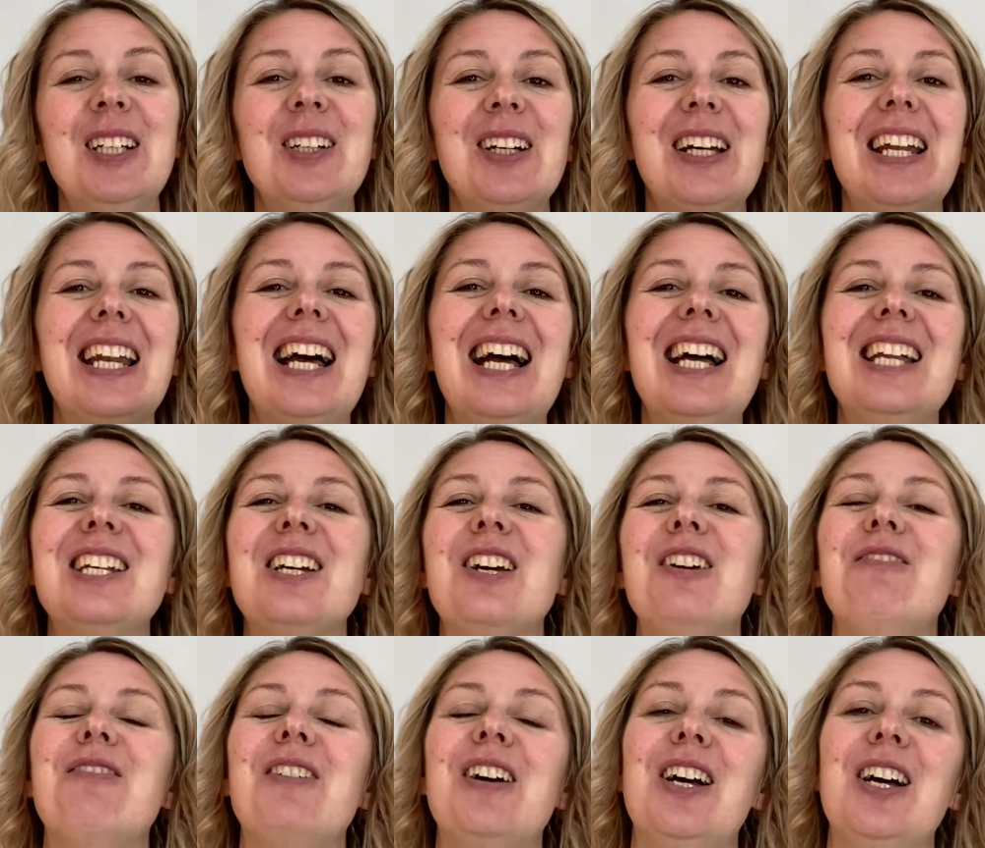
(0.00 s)
We're going to
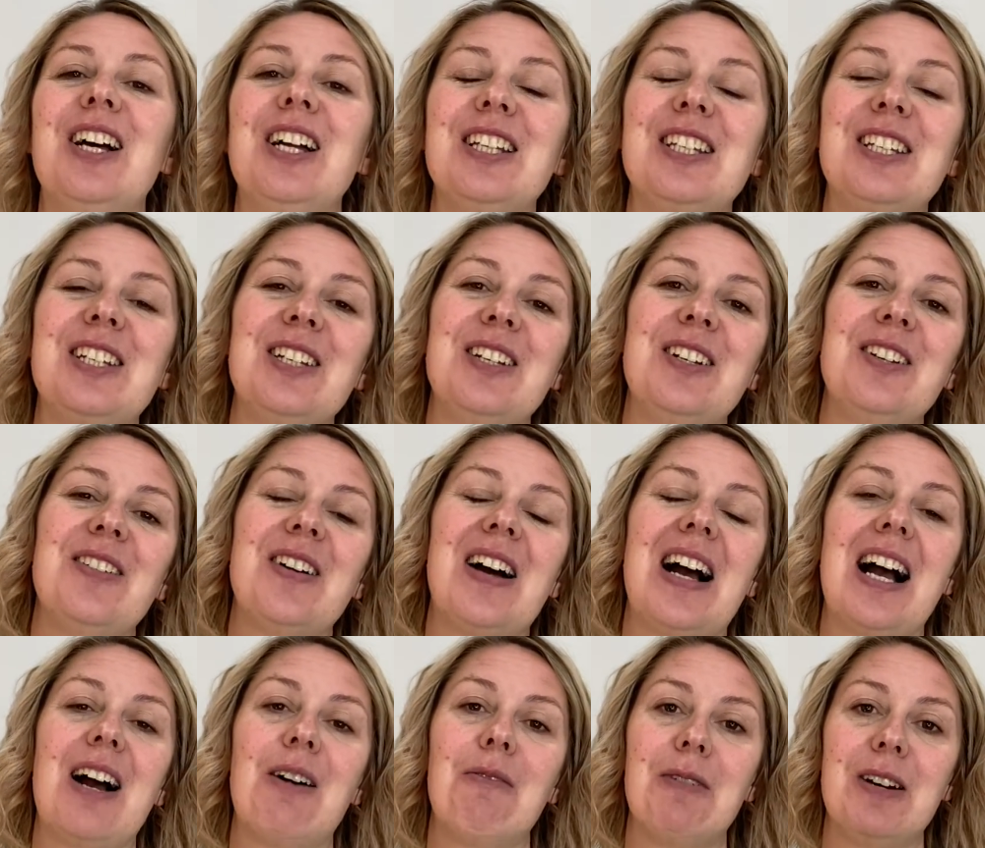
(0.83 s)
head over to
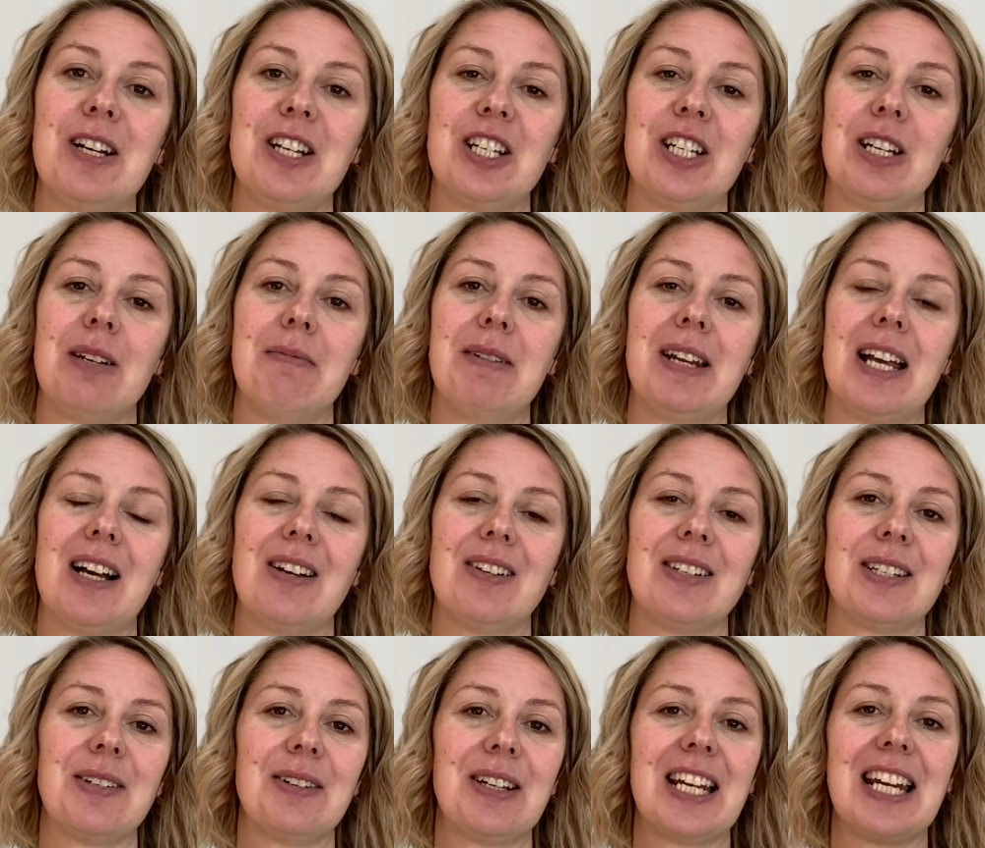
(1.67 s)
our worship now.
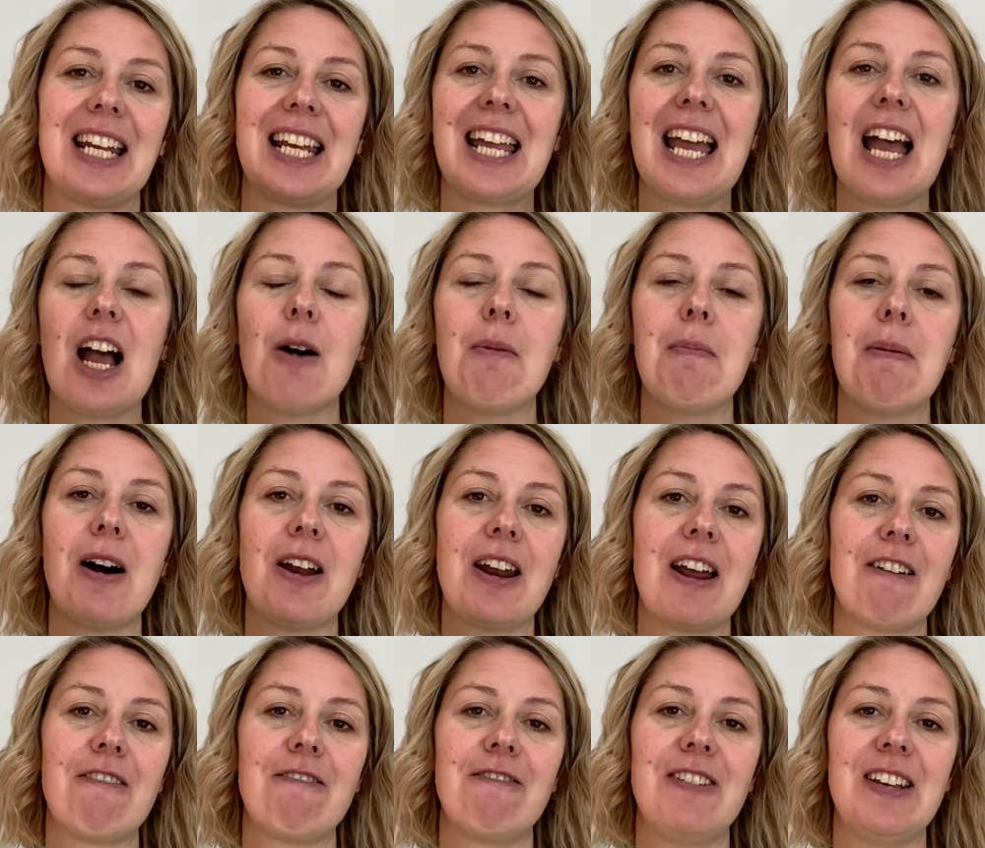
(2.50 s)
So we're going to get up on
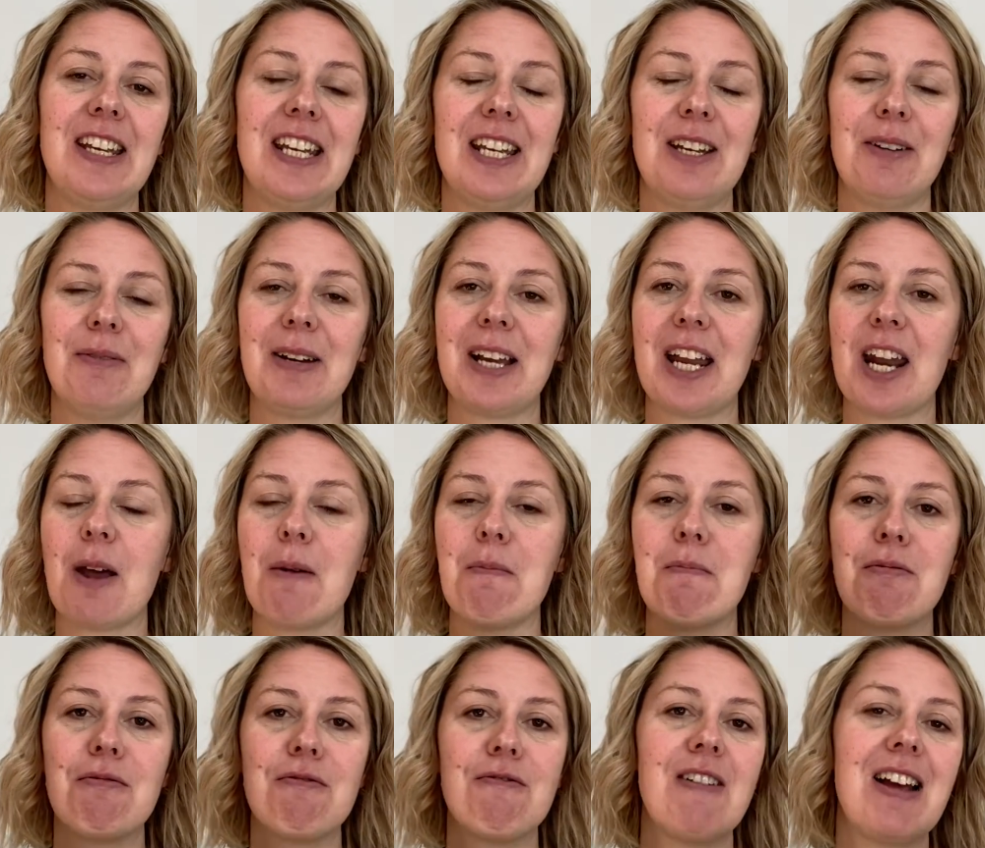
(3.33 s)
our feet, we're going to
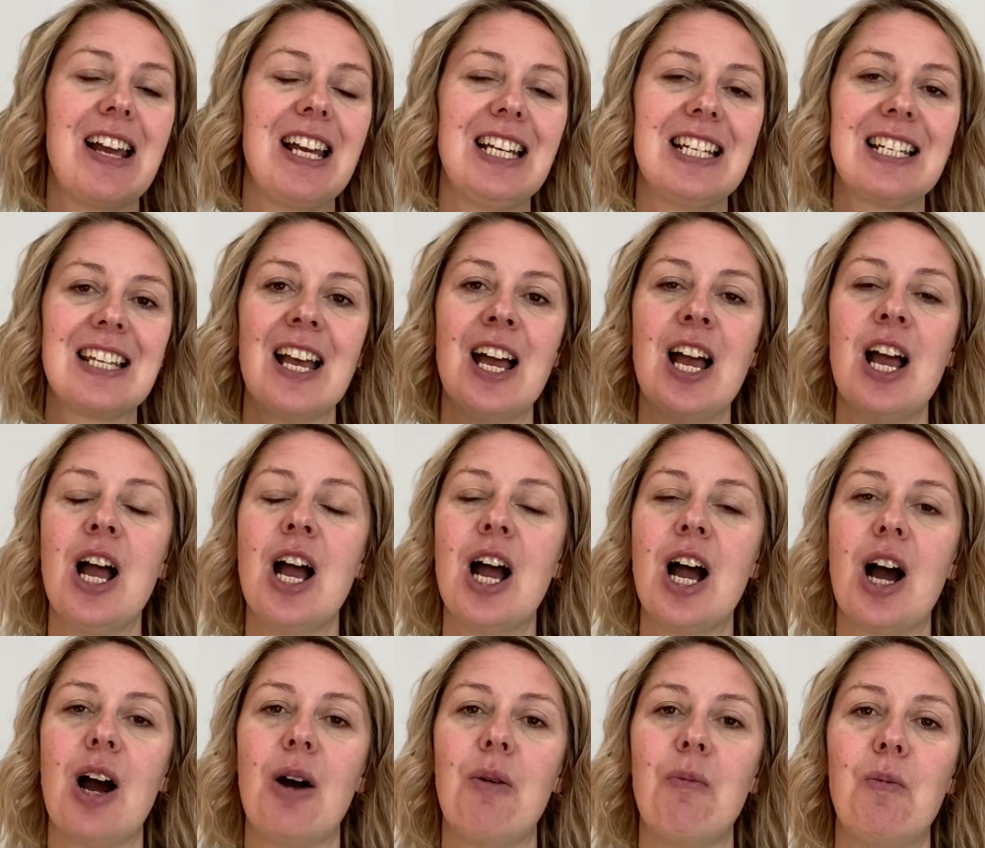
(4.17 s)
praise
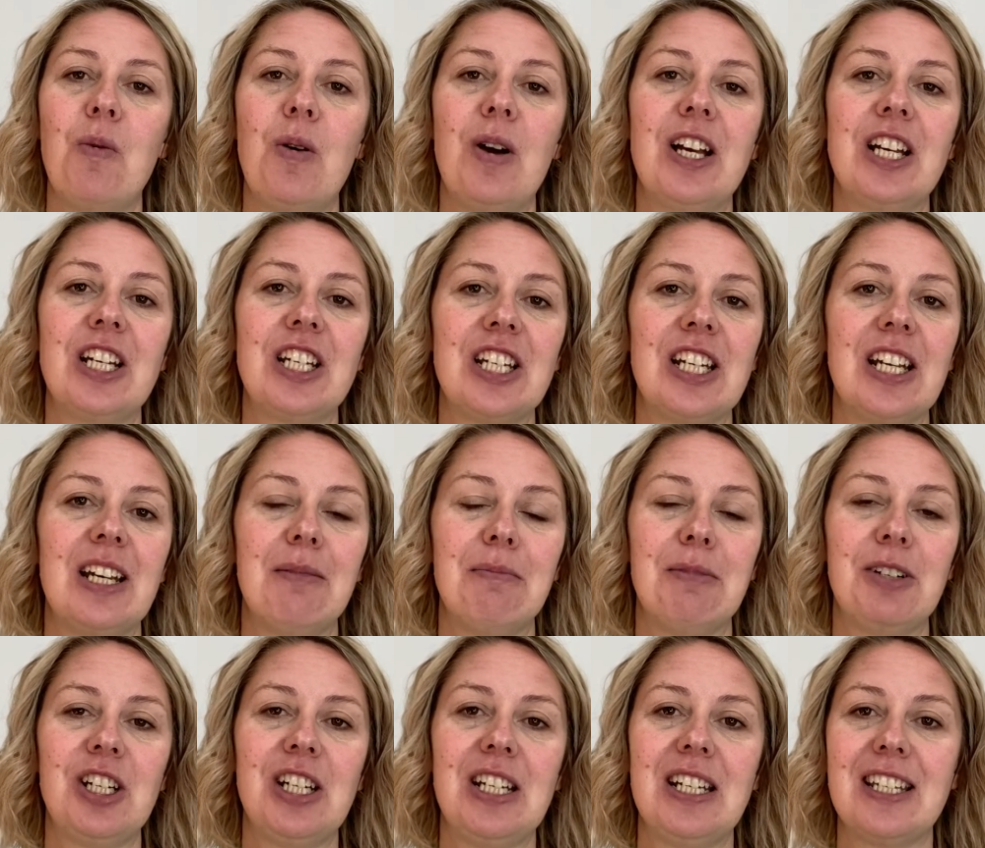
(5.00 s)
and
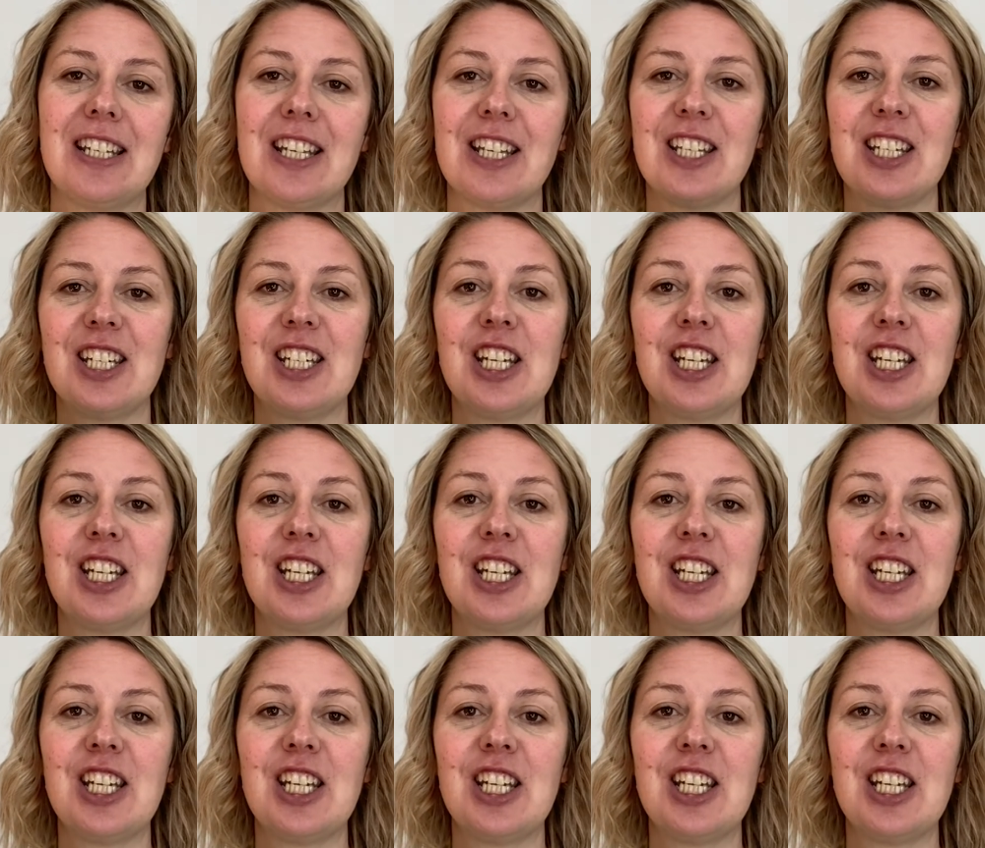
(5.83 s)
worship Jesus.